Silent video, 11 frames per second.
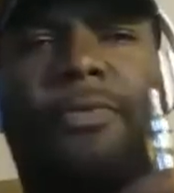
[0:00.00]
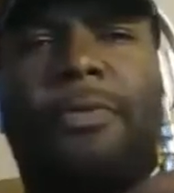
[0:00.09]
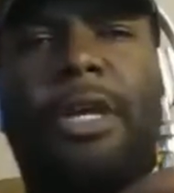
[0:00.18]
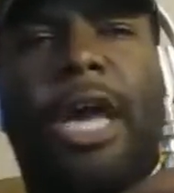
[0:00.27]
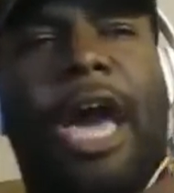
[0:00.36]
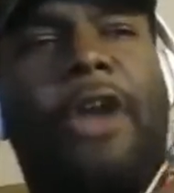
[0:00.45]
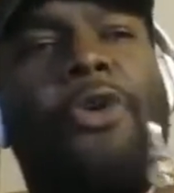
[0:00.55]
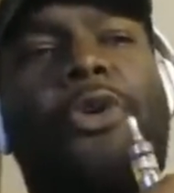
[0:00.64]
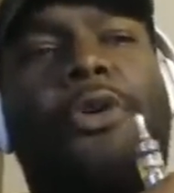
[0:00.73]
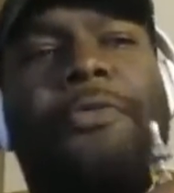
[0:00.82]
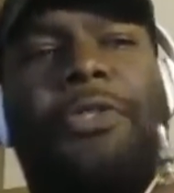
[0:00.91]
I don't
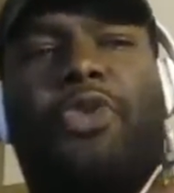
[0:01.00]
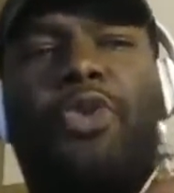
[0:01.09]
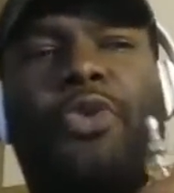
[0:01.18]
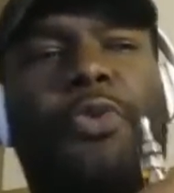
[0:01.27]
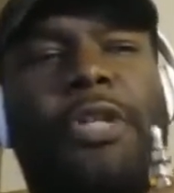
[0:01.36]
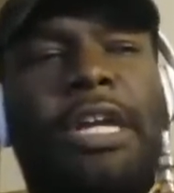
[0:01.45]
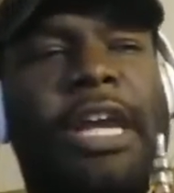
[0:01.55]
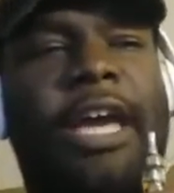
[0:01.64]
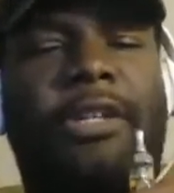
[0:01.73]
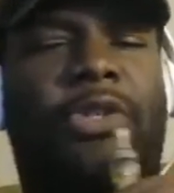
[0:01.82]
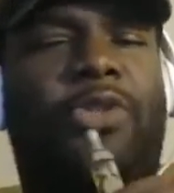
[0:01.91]
know if it's true that it
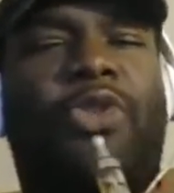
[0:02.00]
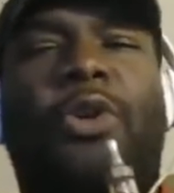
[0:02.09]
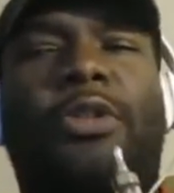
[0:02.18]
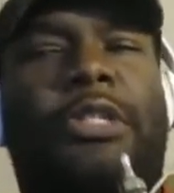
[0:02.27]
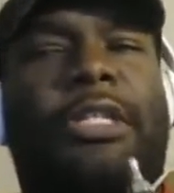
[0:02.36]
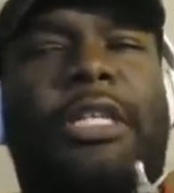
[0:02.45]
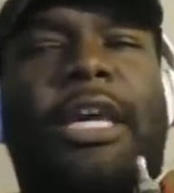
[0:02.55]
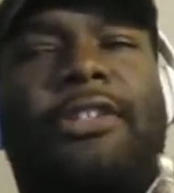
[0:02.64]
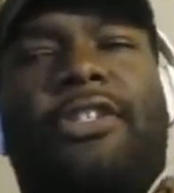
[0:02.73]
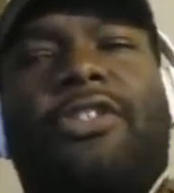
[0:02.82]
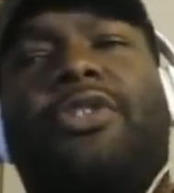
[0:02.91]
has controllers attached
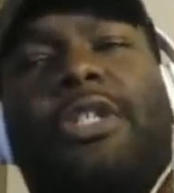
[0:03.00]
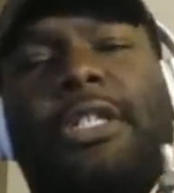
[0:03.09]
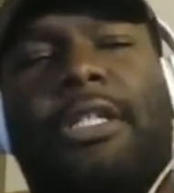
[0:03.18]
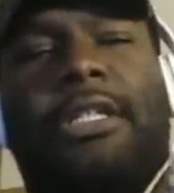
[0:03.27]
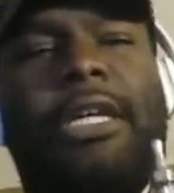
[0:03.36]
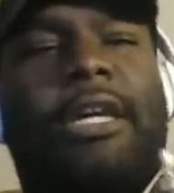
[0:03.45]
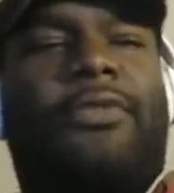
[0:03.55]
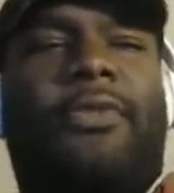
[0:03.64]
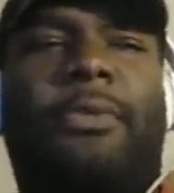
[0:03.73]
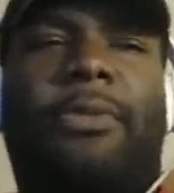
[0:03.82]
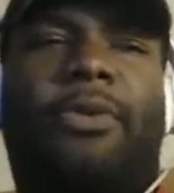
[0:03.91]
that you can detach
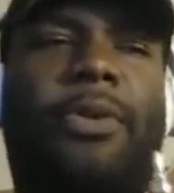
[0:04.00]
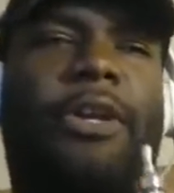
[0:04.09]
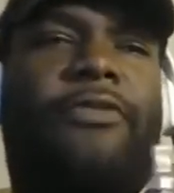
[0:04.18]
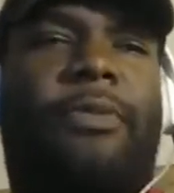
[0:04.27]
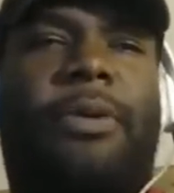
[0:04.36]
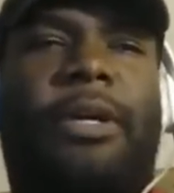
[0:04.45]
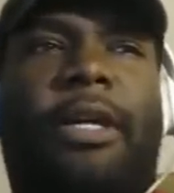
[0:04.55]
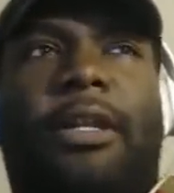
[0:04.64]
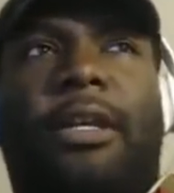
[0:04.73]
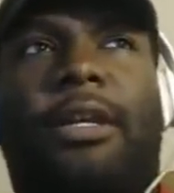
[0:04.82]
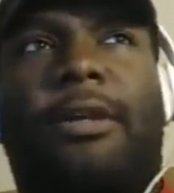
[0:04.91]
from it or whatever, but
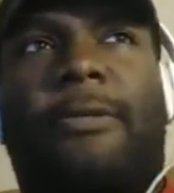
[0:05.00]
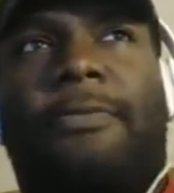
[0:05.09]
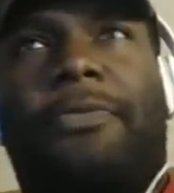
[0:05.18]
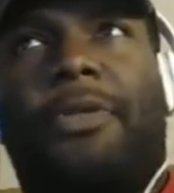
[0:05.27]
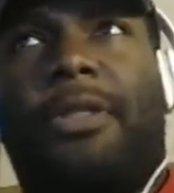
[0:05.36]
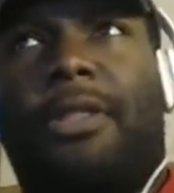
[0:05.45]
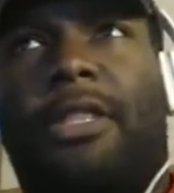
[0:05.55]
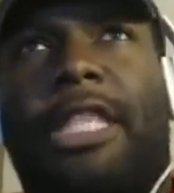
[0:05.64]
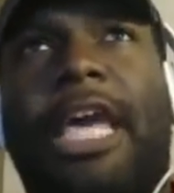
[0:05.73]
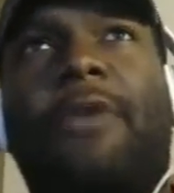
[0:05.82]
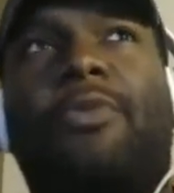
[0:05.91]

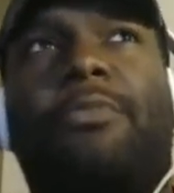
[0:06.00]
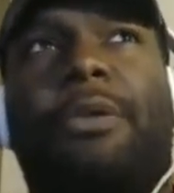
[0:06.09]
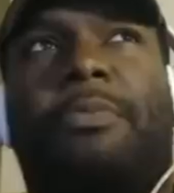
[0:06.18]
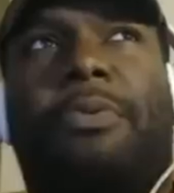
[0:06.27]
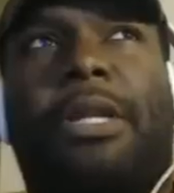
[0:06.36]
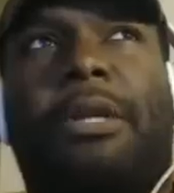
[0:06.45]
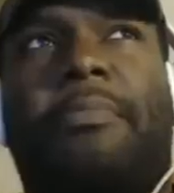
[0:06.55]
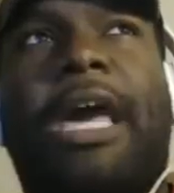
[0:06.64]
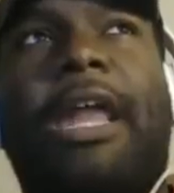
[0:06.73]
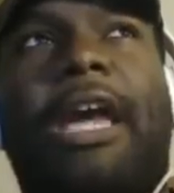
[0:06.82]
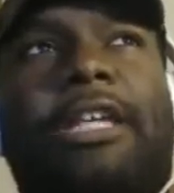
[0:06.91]
that would be pretty
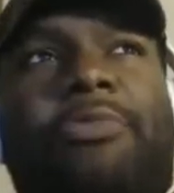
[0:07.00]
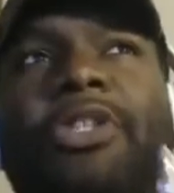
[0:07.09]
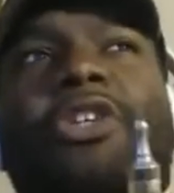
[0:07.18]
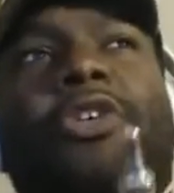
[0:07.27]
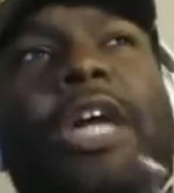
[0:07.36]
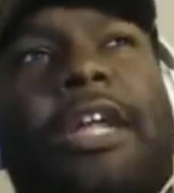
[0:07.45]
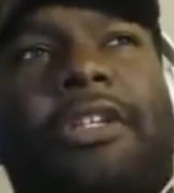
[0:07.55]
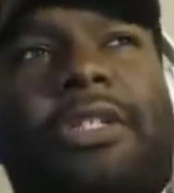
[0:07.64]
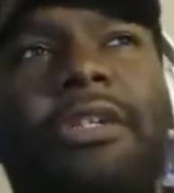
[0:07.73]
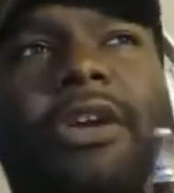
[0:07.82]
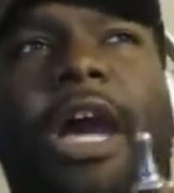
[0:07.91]
badass. But then you got to
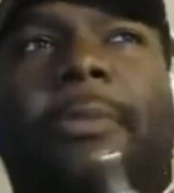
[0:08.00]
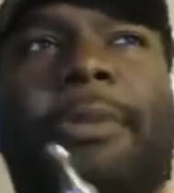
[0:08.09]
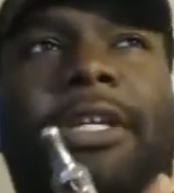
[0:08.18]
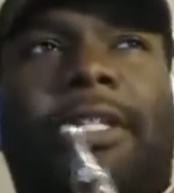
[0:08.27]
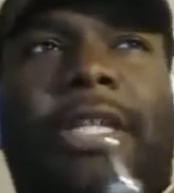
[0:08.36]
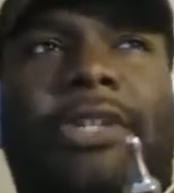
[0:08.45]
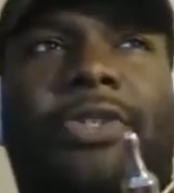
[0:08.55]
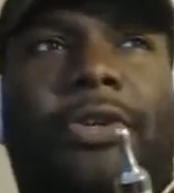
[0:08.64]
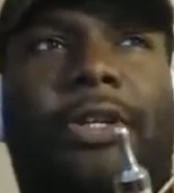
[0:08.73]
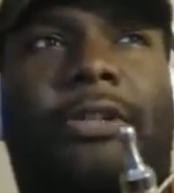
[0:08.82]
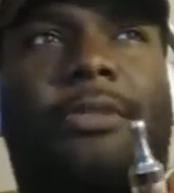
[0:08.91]
consider how big is that
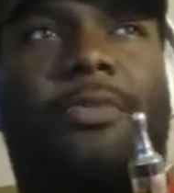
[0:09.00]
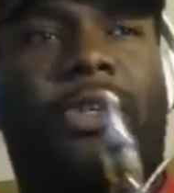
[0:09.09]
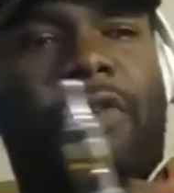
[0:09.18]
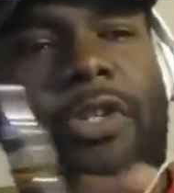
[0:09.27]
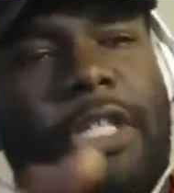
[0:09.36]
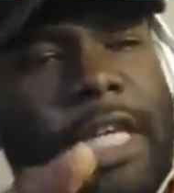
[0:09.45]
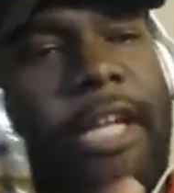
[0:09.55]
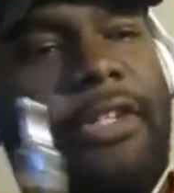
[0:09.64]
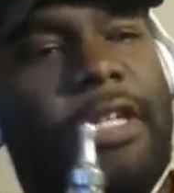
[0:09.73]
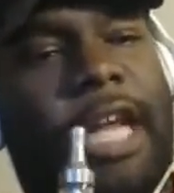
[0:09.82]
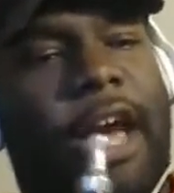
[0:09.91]
screen when you detach
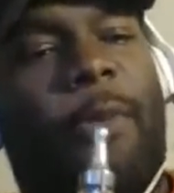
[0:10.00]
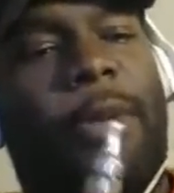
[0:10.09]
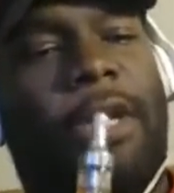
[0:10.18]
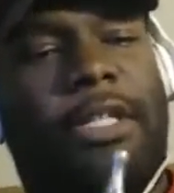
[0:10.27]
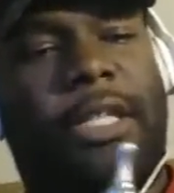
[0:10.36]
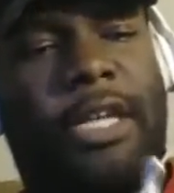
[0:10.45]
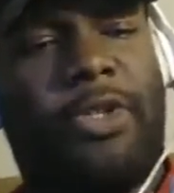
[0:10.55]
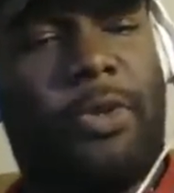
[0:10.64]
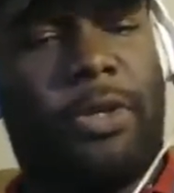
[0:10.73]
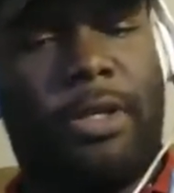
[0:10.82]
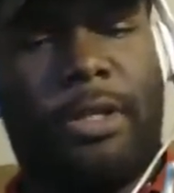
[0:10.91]
it. How big is that screen?